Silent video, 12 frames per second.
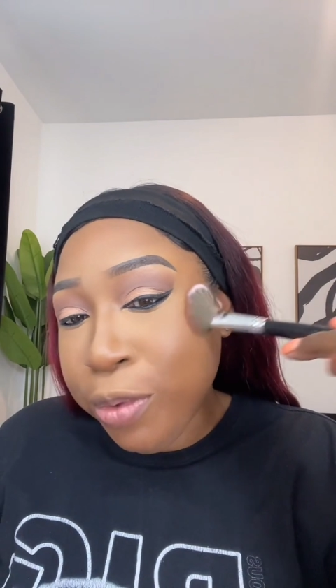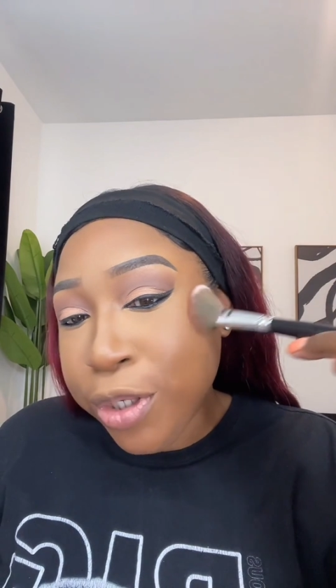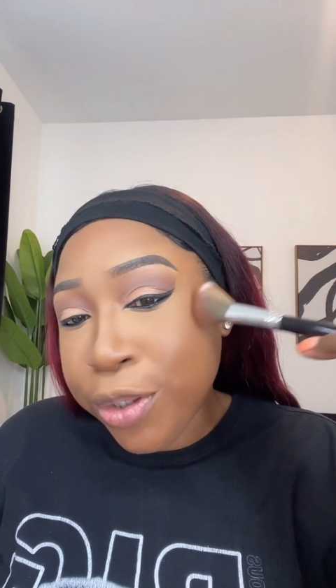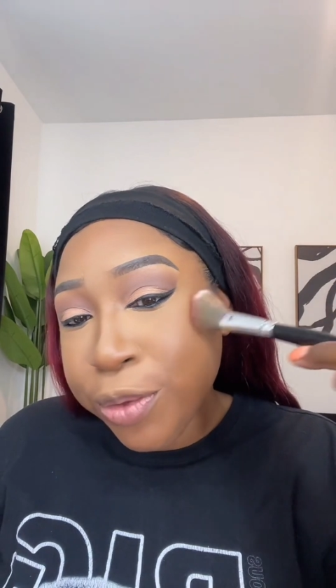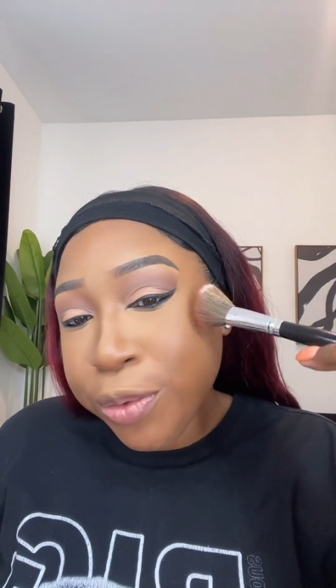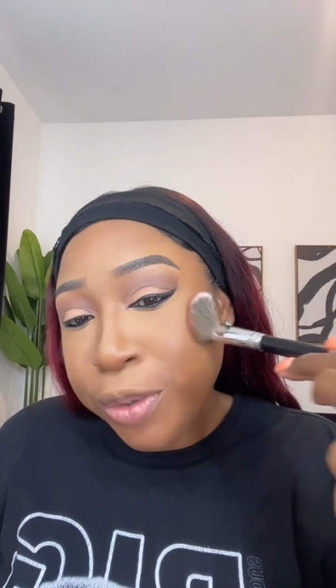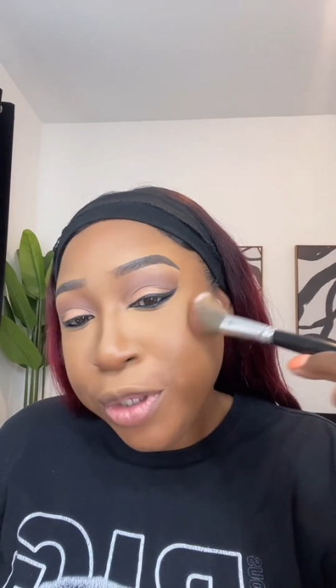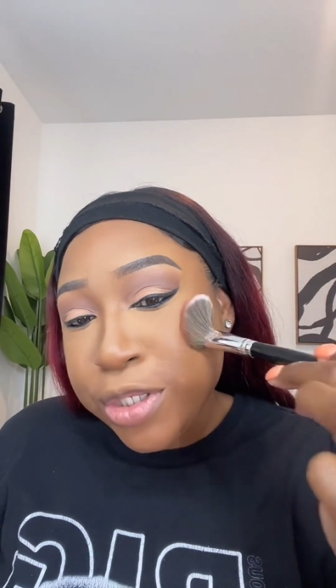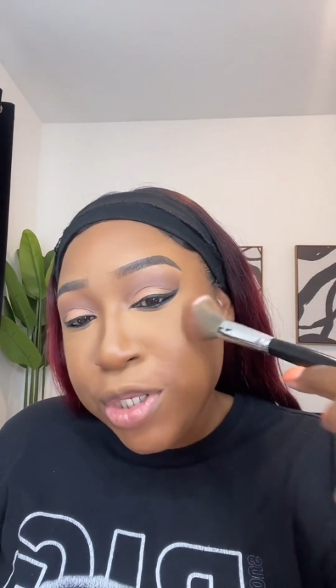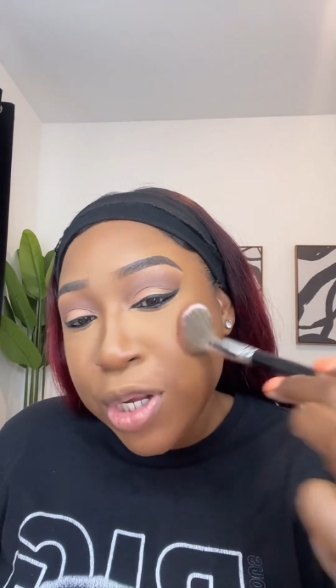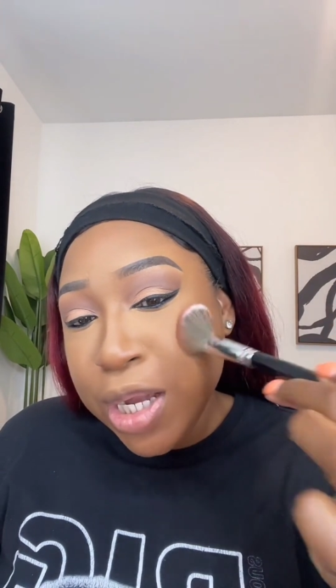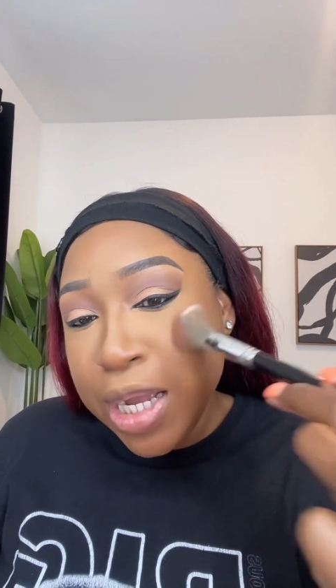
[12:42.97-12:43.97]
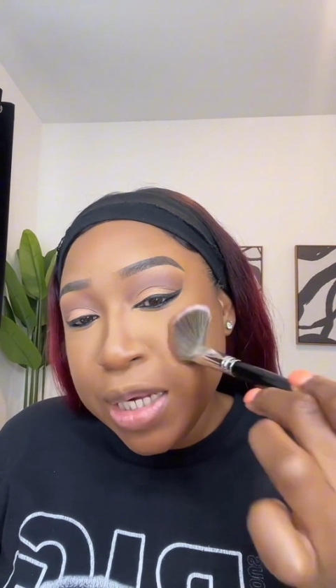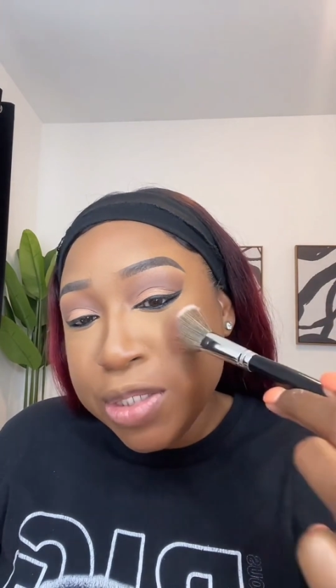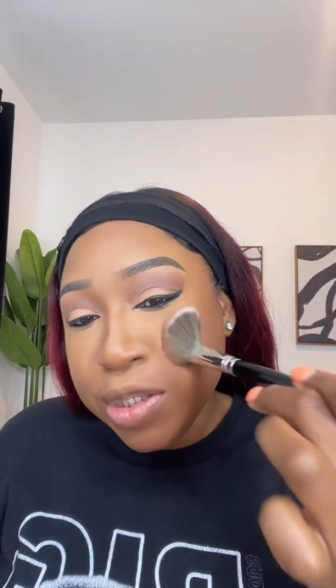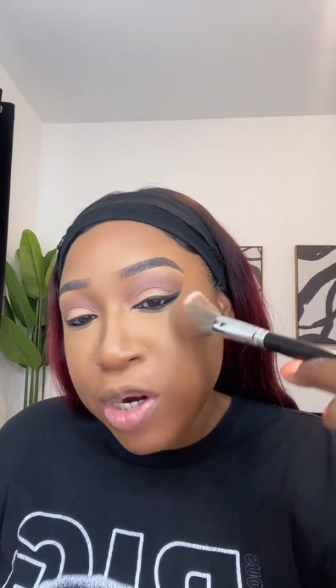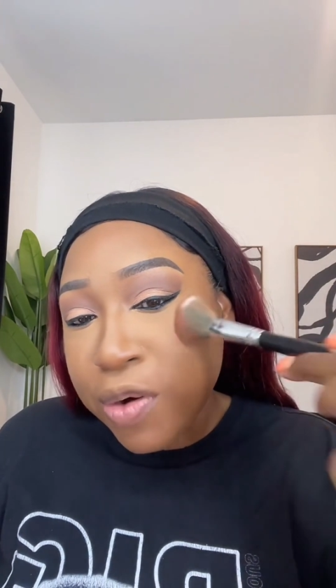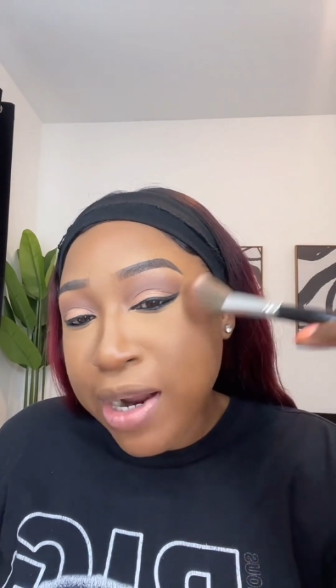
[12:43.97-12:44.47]
we're going to start contouring. We're
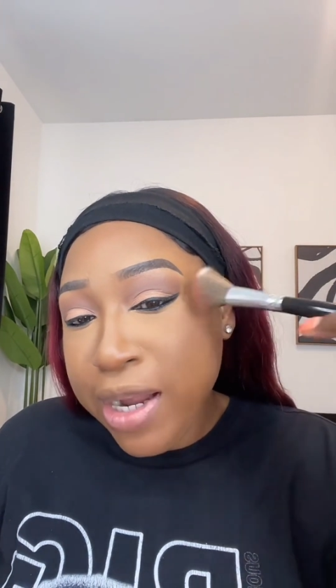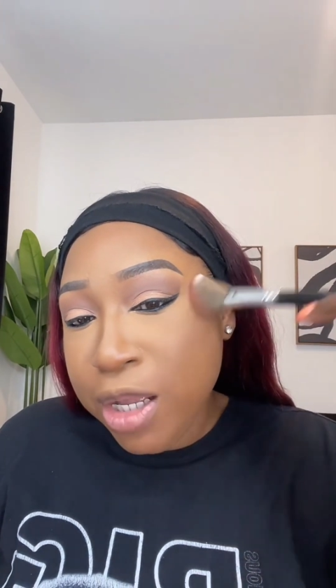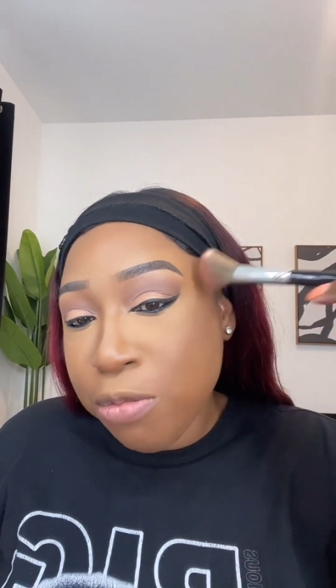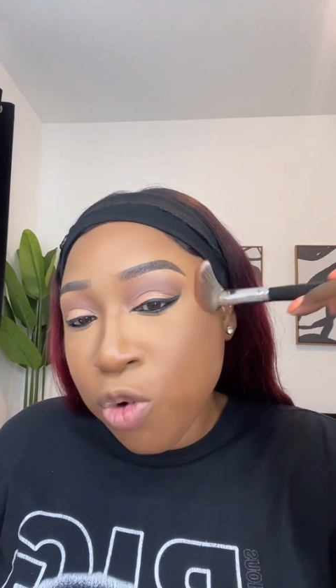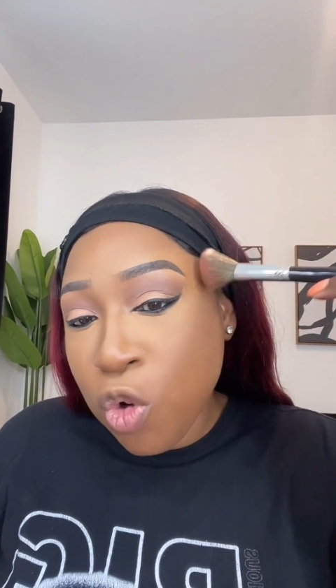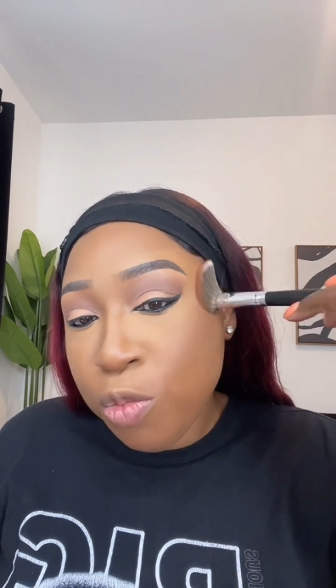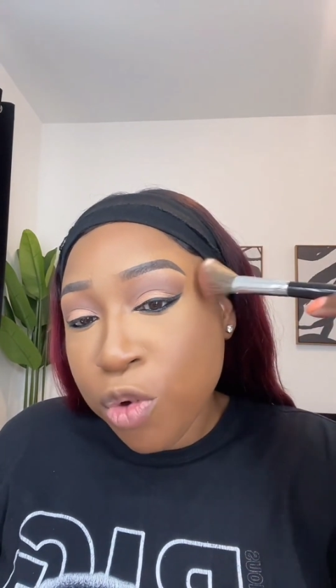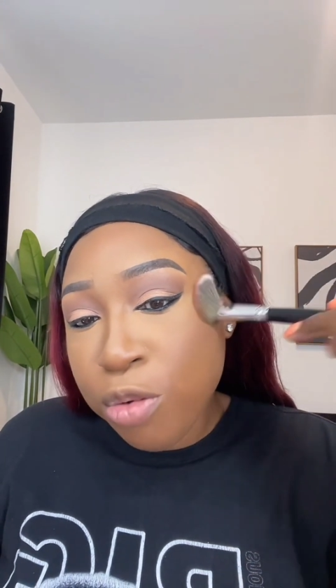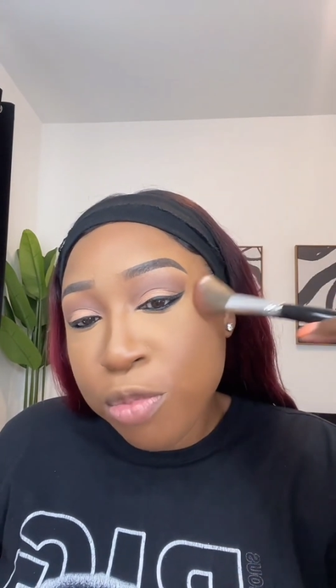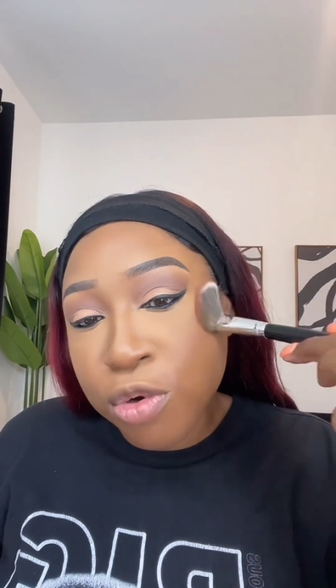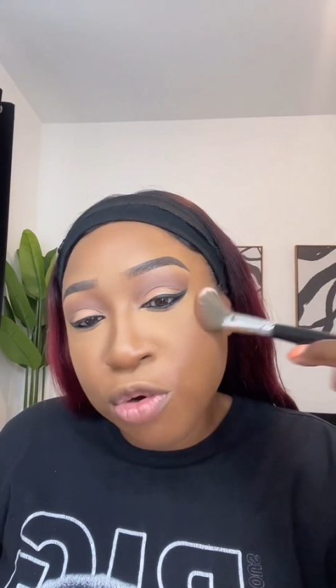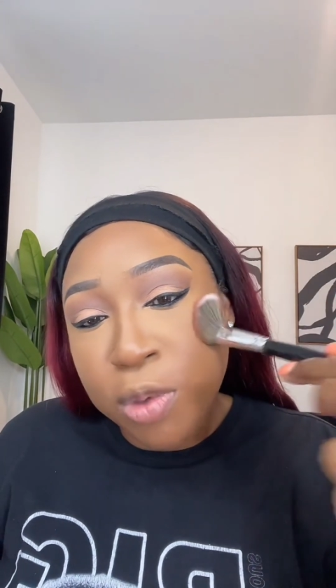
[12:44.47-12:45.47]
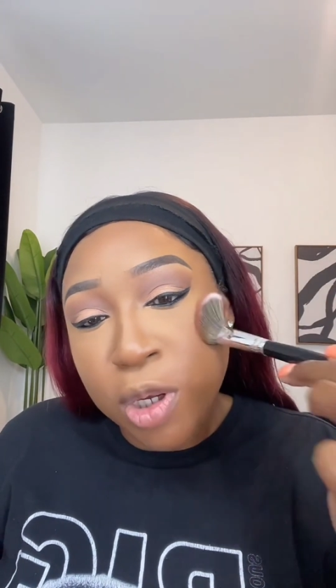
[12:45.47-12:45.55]
going to start tapping it on.